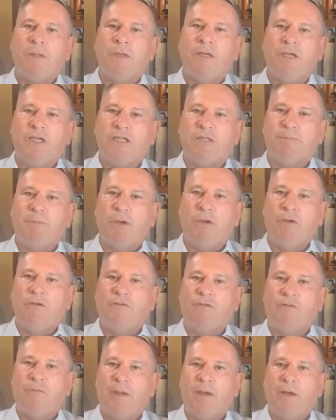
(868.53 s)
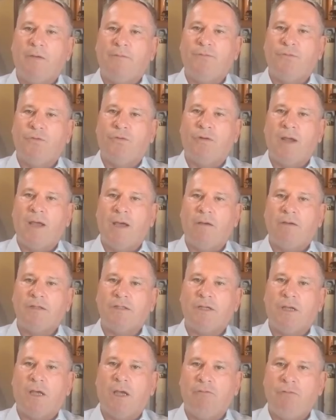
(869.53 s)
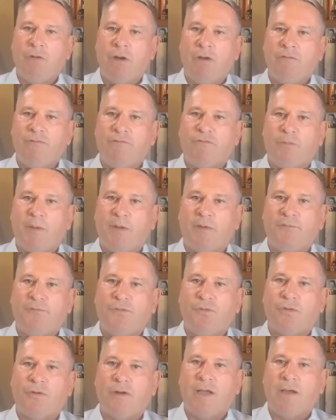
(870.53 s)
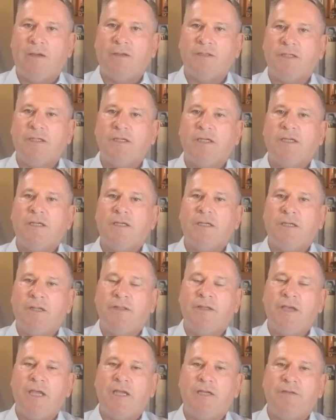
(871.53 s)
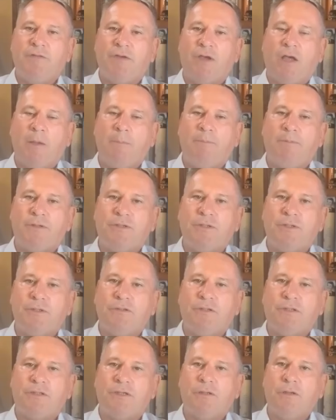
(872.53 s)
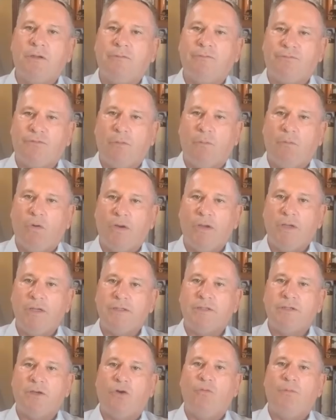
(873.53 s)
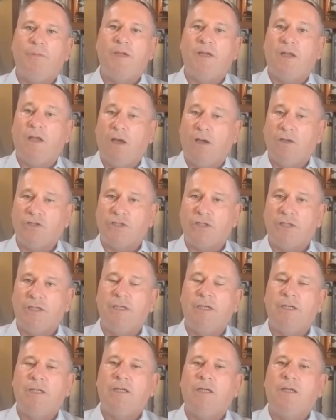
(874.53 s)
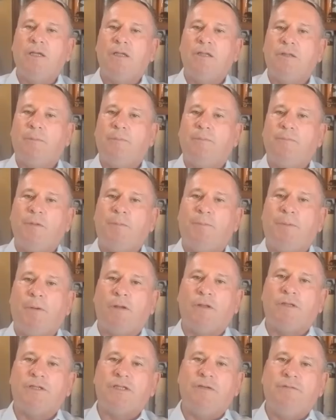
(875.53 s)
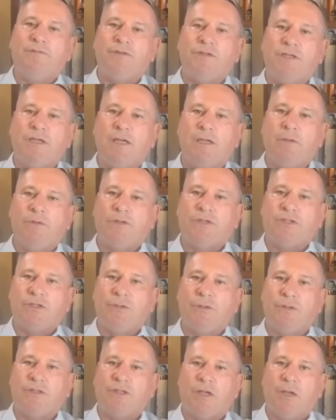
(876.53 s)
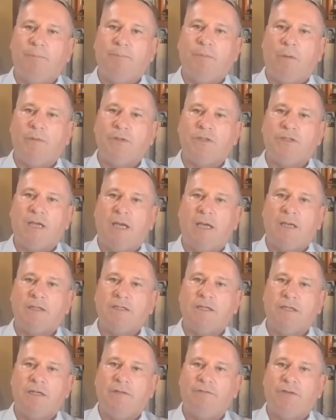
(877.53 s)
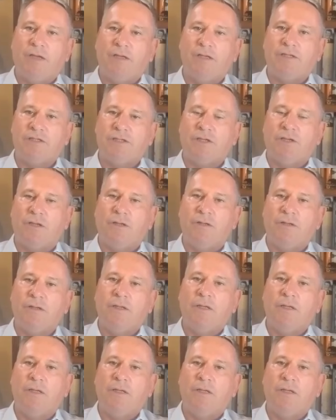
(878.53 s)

He spoke for about four hours. I wrote for about four hours. And at the end of it, I produced, from what he told me largely, the, the policy for dealing with suicide bomb attacks in Afghanistan,